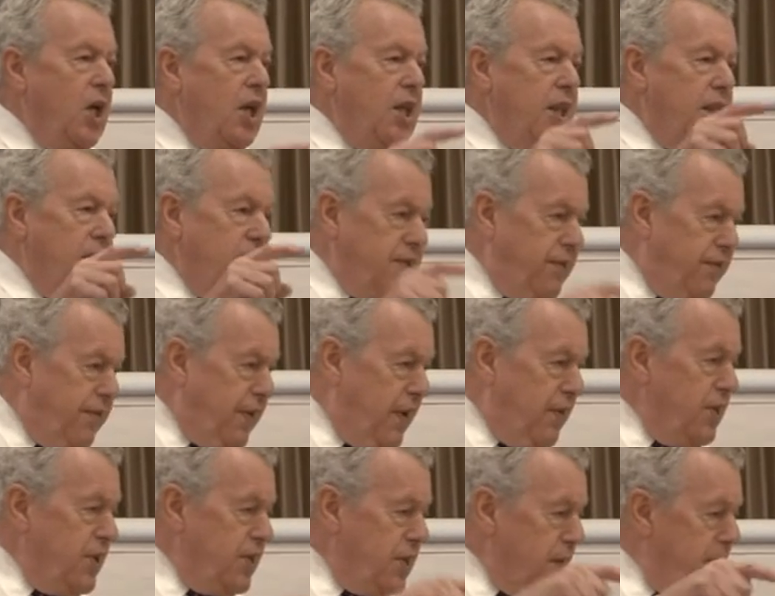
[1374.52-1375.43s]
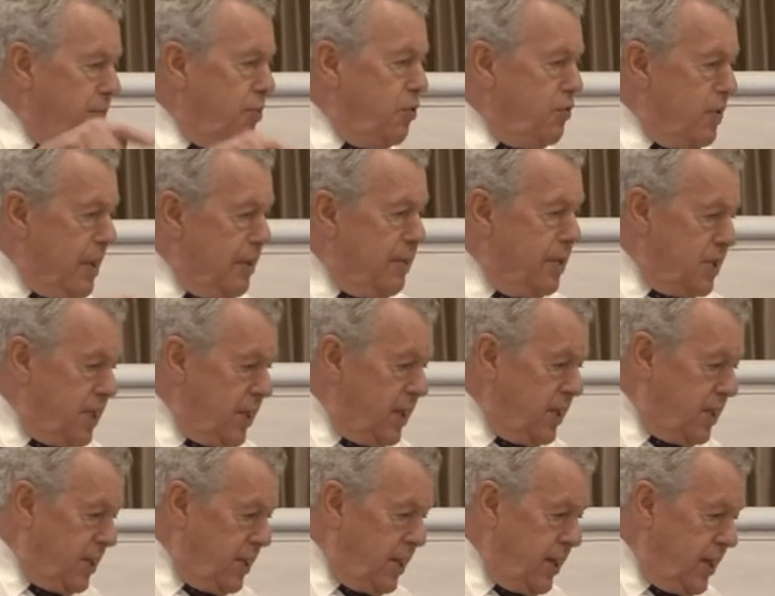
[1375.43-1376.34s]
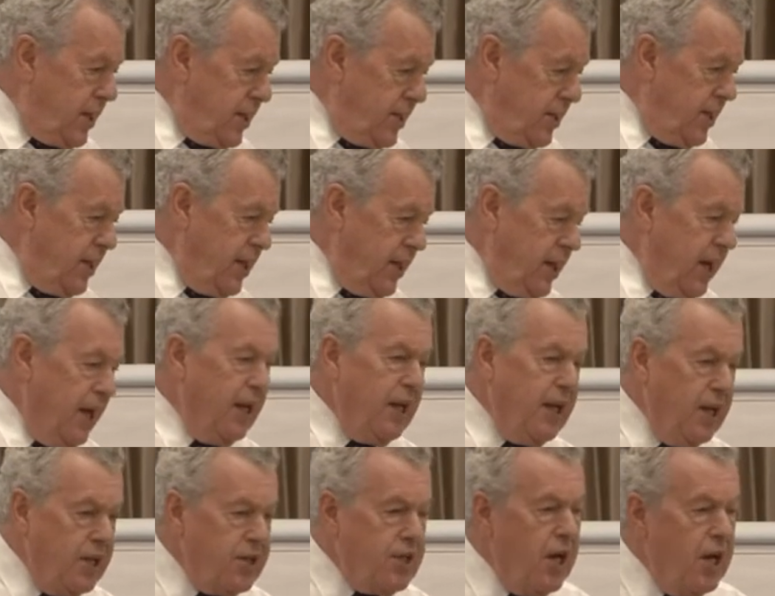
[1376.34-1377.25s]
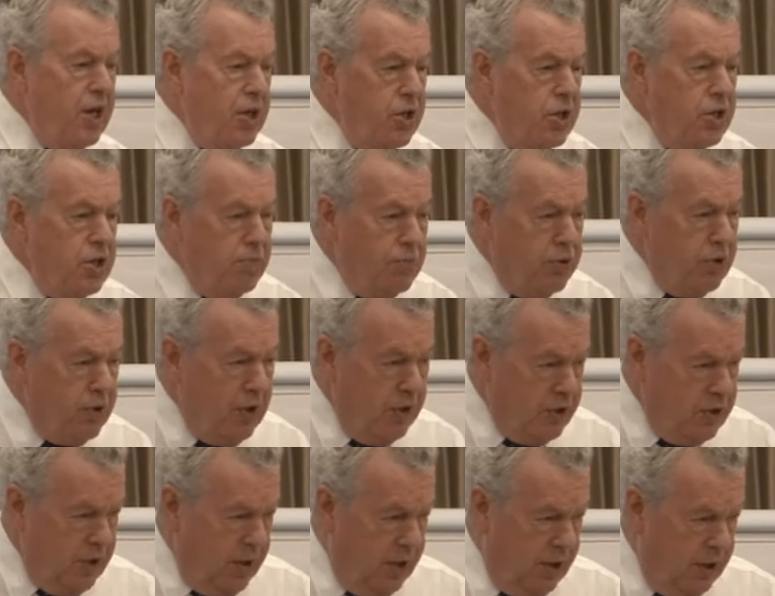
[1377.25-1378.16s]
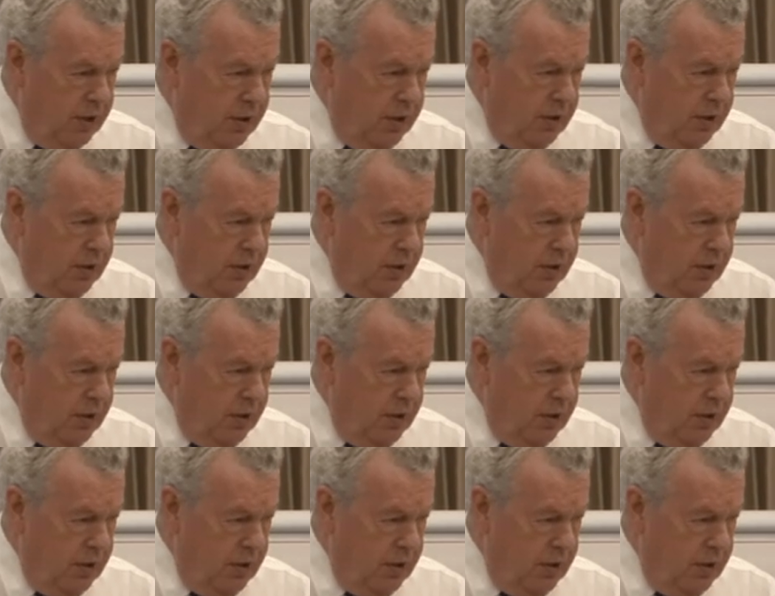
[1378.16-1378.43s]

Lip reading: There's a very simple remedy to this, and that's hydrogen peroxide.